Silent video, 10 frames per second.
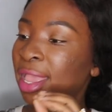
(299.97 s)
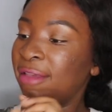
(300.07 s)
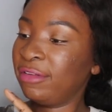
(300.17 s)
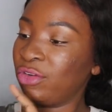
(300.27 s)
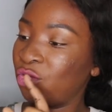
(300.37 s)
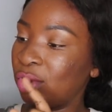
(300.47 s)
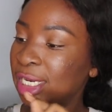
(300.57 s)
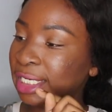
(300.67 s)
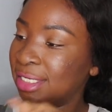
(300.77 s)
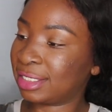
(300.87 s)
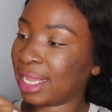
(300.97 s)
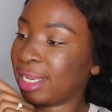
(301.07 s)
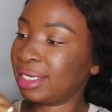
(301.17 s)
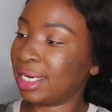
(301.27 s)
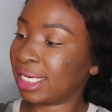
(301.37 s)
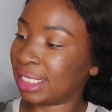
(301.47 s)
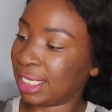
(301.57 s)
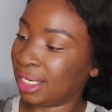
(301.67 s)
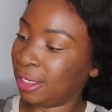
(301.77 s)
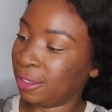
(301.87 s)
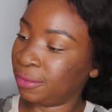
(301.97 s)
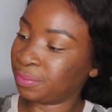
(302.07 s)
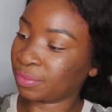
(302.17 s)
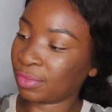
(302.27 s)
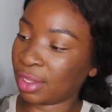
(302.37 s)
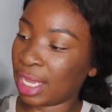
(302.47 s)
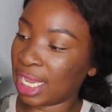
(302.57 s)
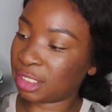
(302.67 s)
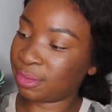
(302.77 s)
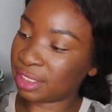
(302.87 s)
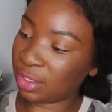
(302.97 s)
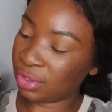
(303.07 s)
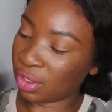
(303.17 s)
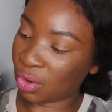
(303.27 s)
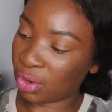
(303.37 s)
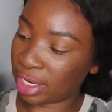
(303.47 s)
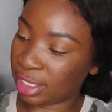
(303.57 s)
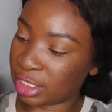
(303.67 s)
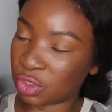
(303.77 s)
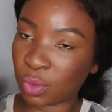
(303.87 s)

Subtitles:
haven't really decided, especially on the orange